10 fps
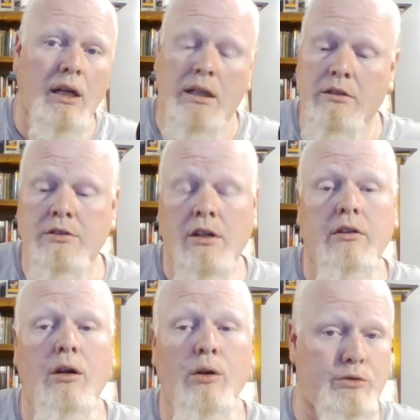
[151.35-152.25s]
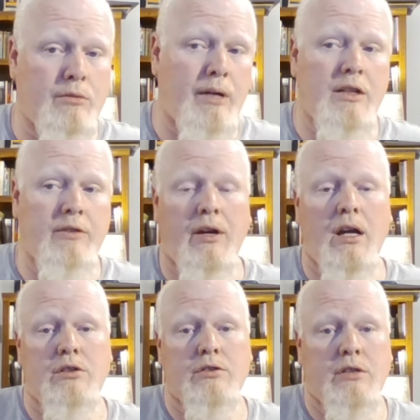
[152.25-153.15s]
and there's other holster
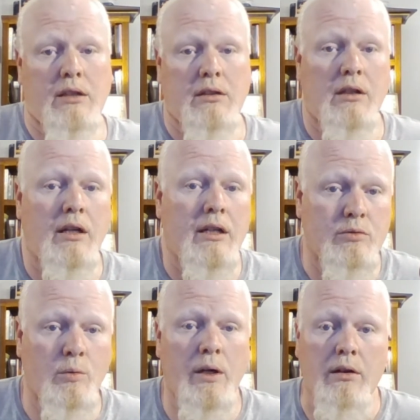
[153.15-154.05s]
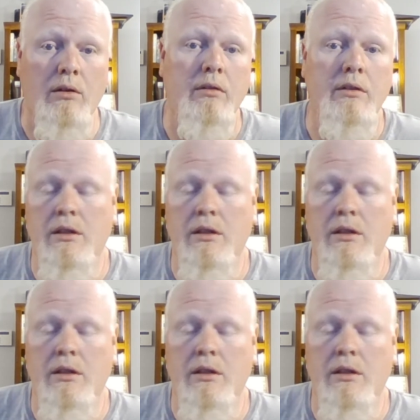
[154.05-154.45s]
manufacturers out there as well.